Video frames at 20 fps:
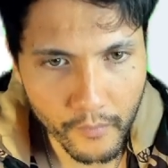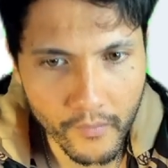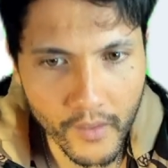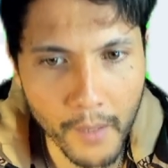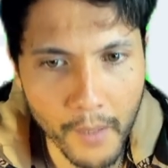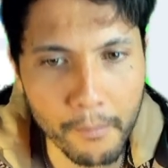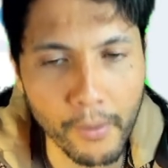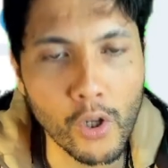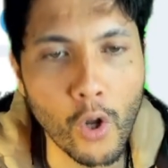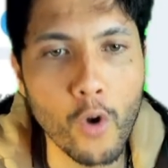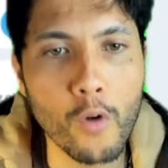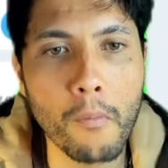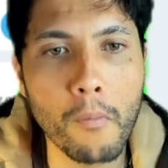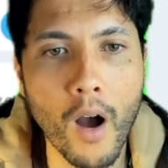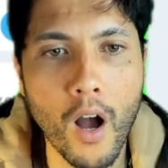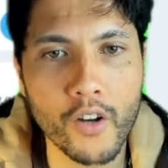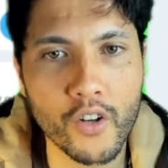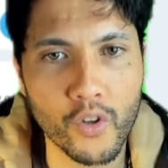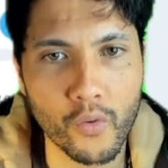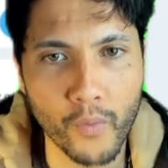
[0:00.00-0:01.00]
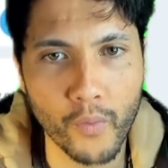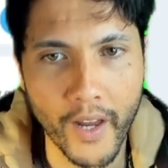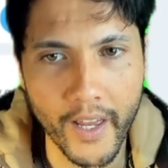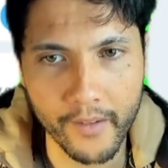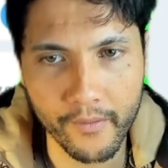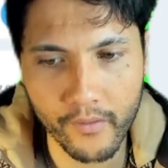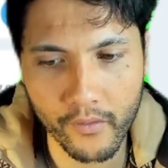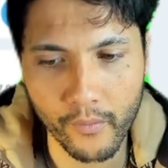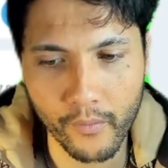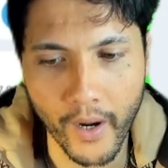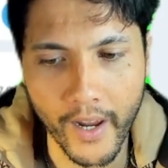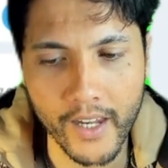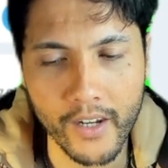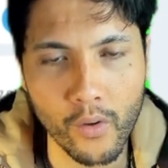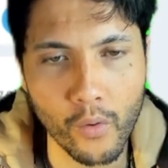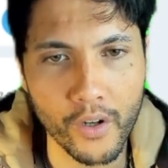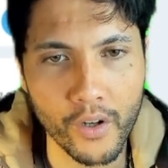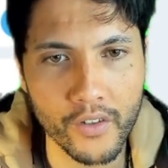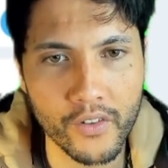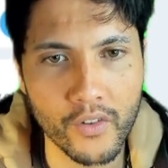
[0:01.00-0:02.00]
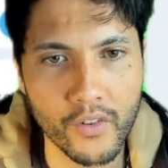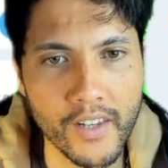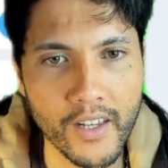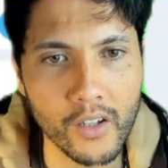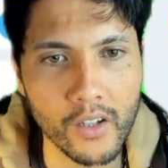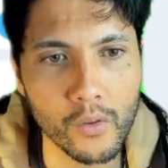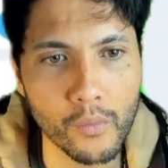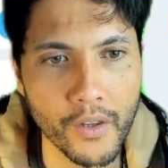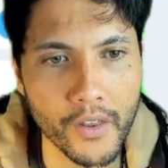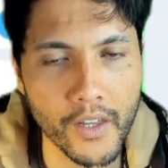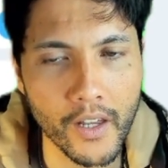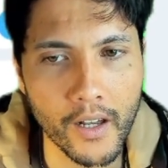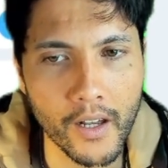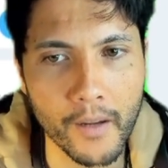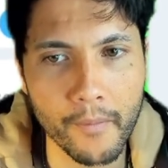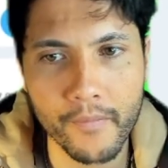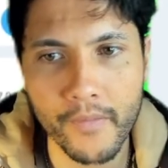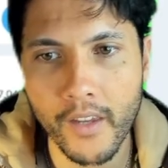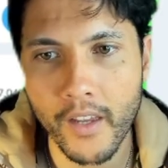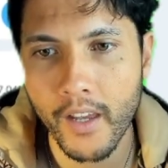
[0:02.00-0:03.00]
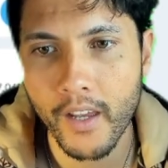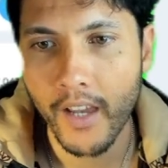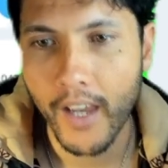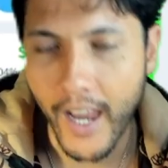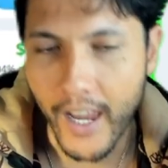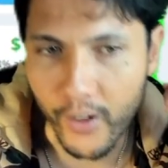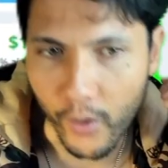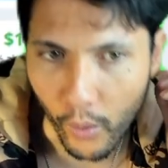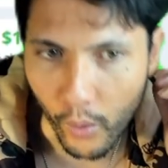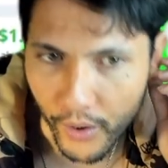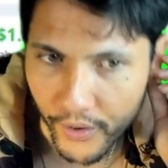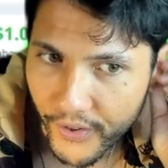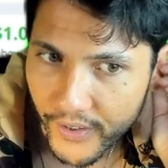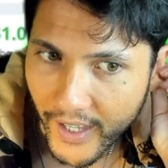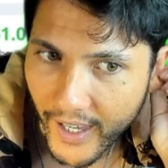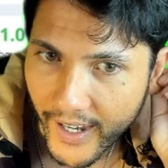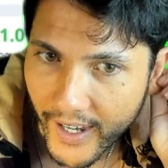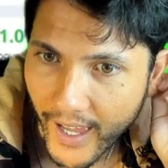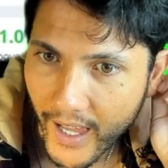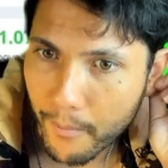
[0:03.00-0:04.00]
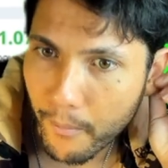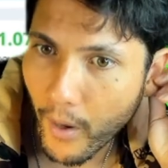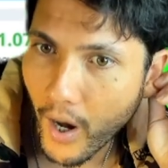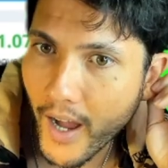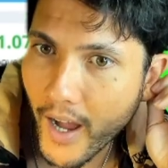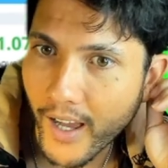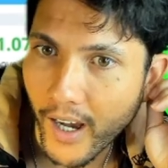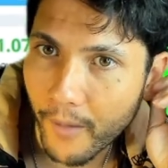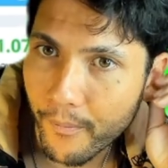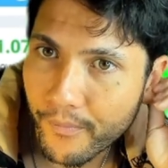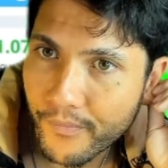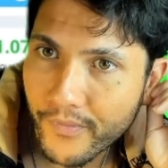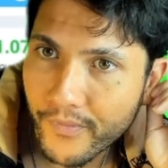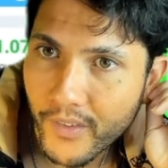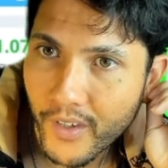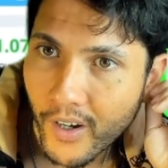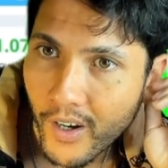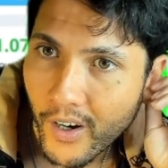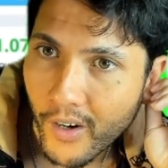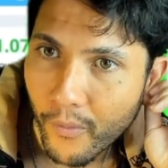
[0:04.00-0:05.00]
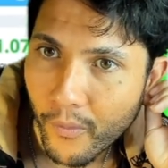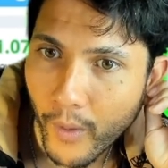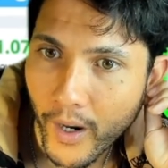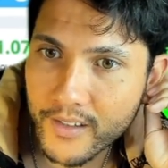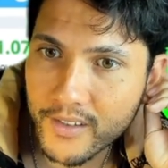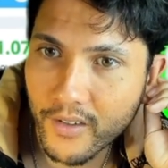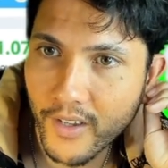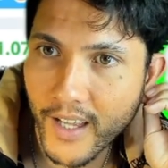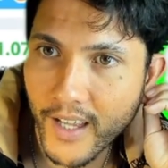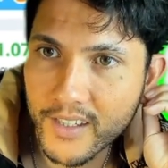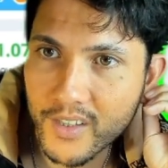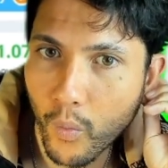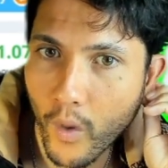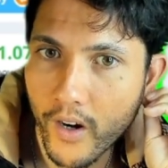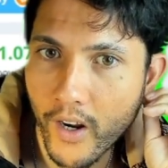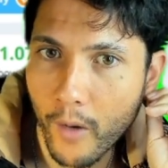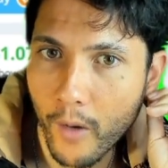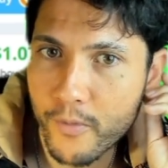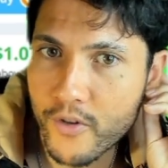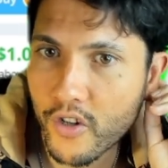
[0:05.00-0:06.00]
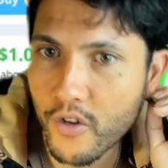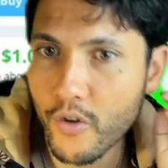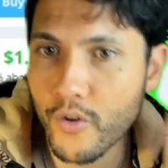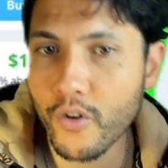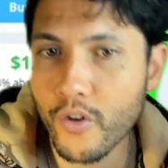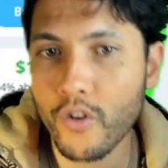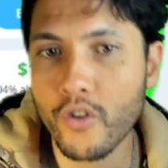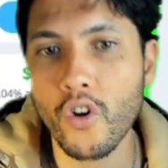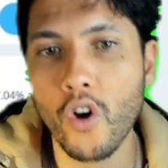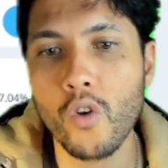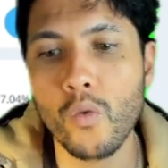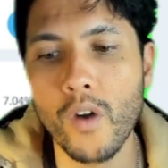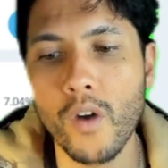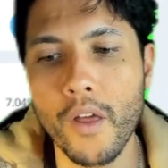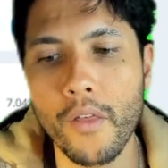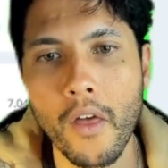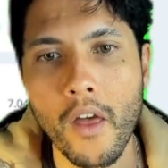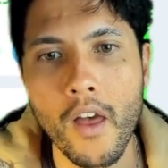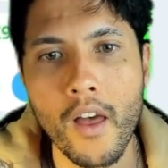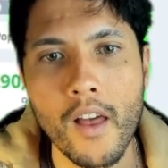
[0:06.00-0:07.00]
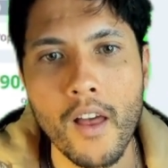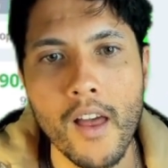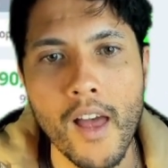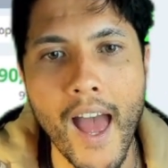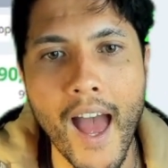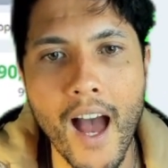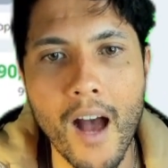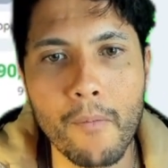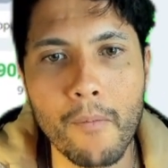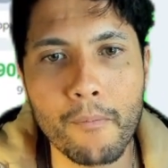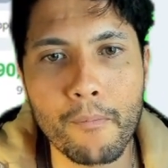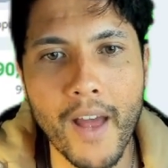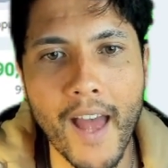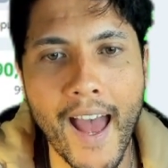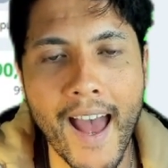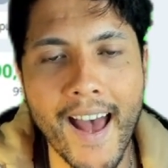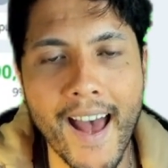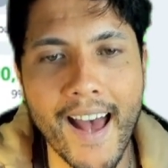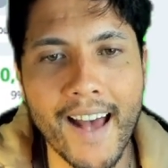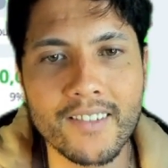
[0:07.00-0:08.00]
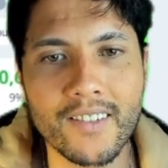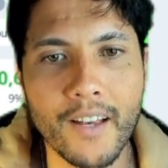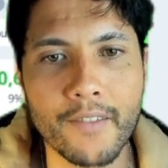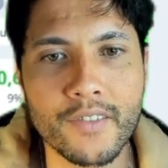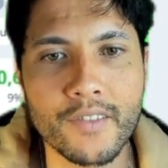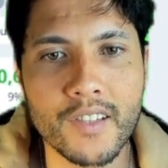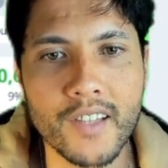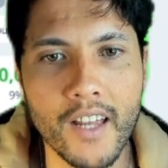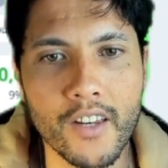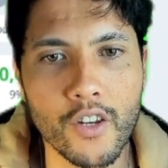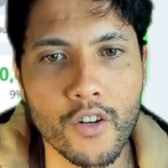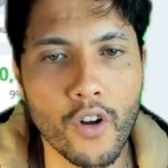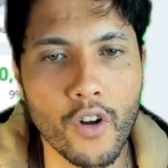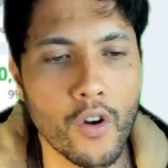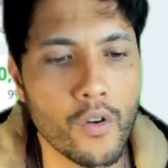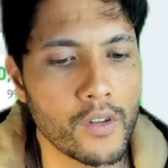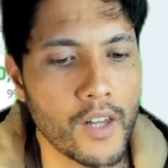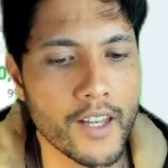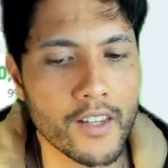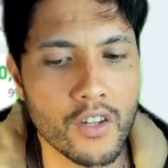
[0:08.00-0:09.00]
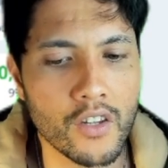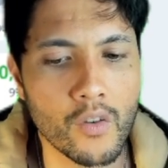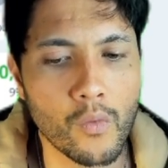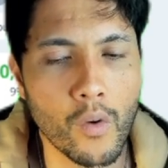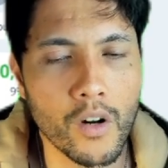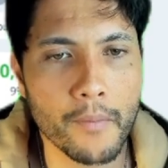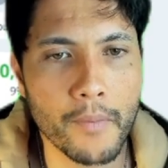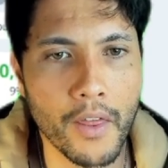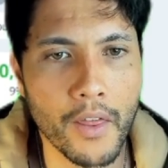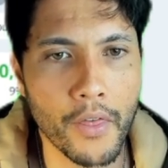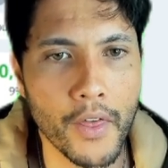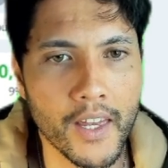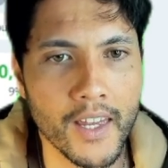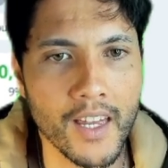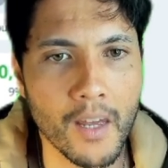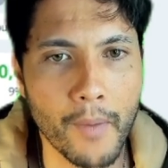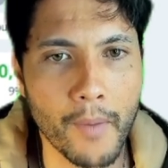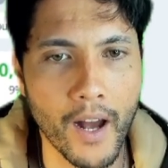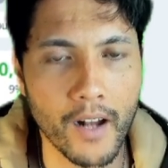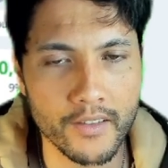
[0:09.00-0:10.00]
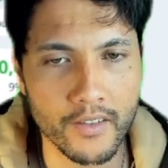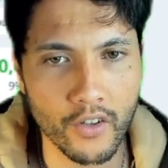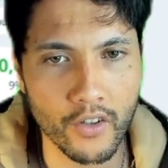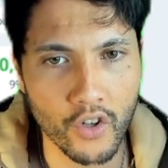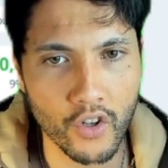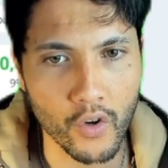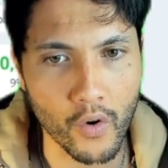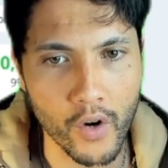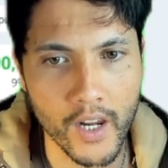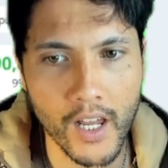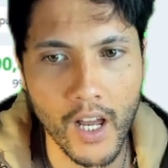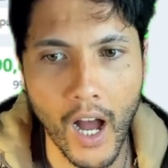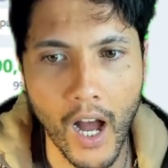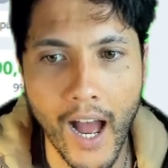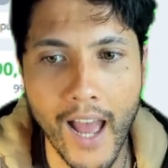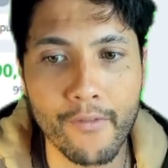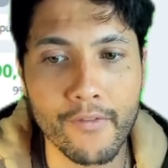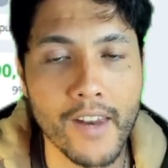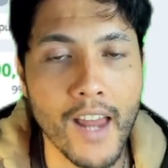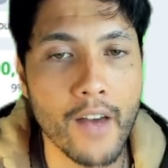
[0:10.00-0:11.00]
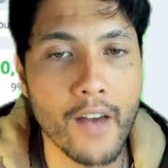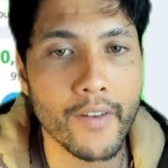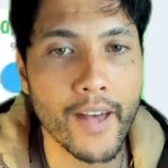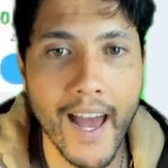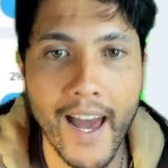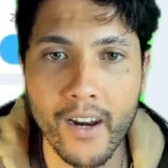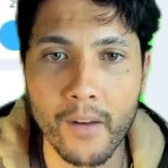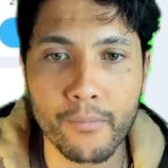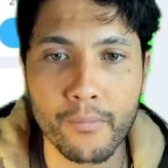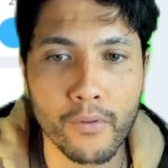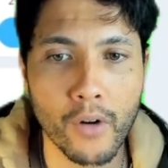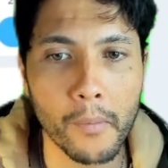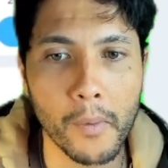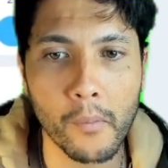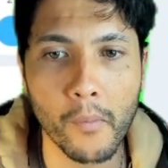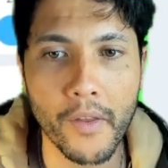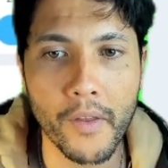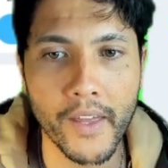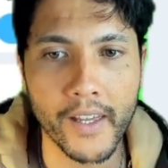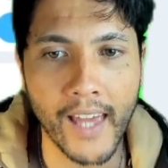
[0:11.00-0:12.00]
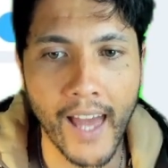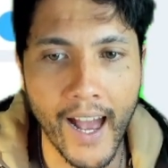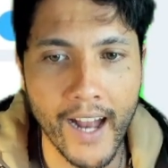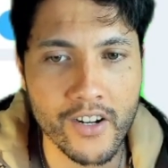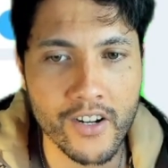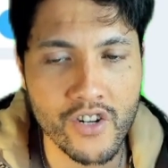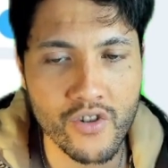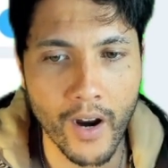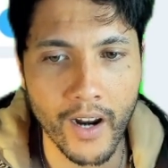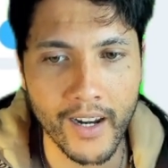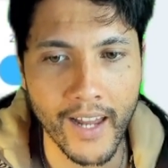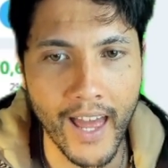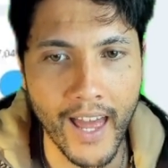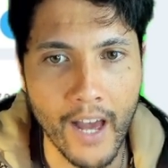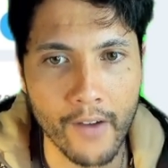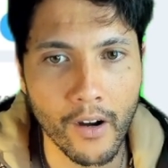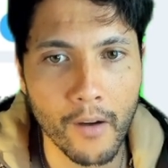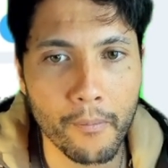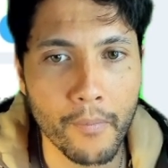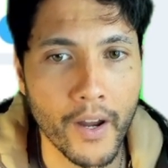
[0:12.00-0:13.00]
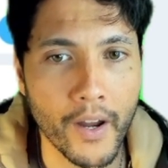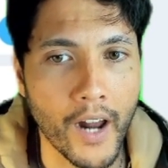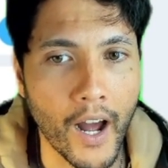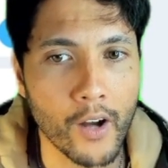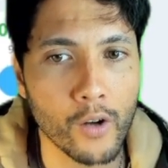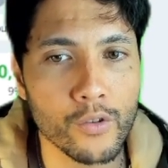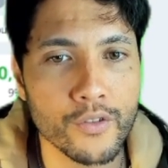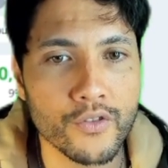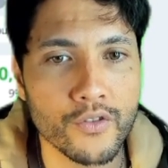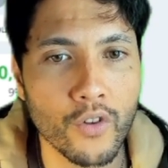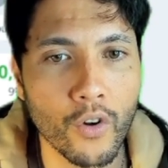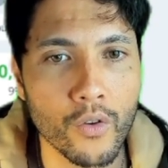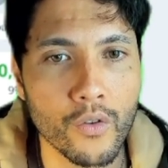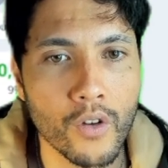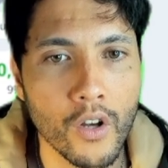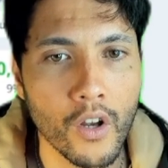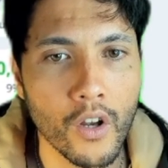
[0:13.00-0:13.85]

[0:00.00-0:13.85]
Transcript: below market rate, right? In order to deal with, in order to get a buyer, right? So that's one option you can go with. But as I've said, you know, like you want to be thinking about security. I've never had a problem with a cash trader ever, but I also